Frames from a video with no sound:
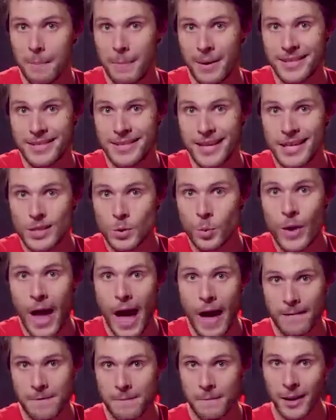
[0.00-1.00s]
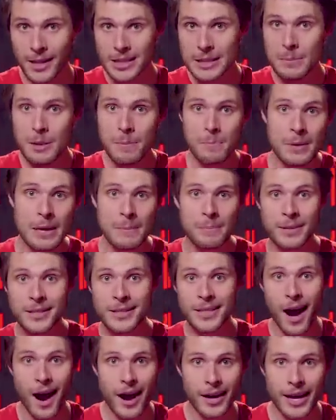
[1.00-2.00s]
But since we have multiple people
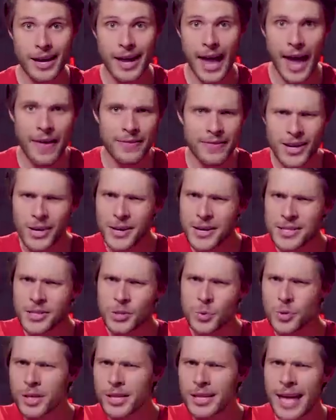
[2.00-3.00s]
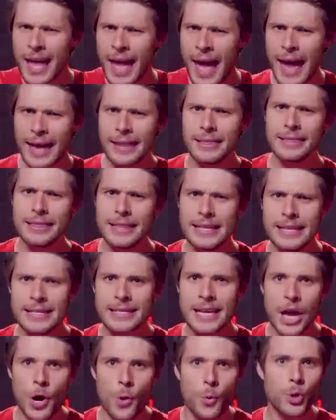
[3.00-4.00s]
talking and there isn't really a
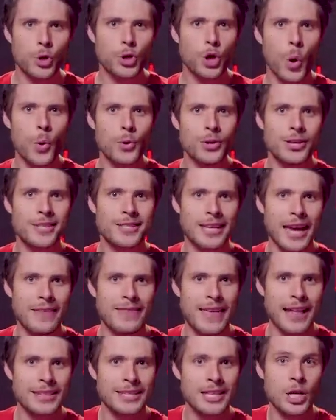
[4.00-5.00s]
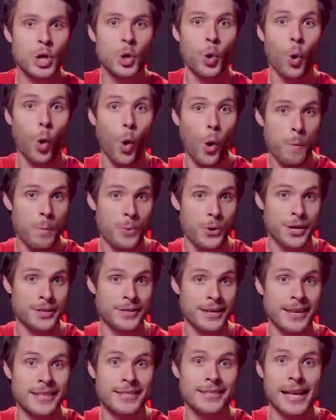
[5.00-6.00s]
lead, we're going to say that the
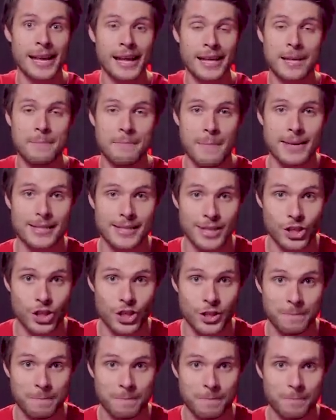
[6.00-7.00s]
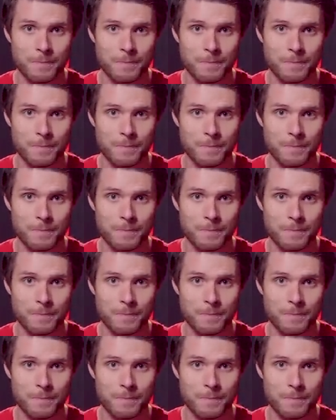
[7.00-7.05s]
corporate is telling the message.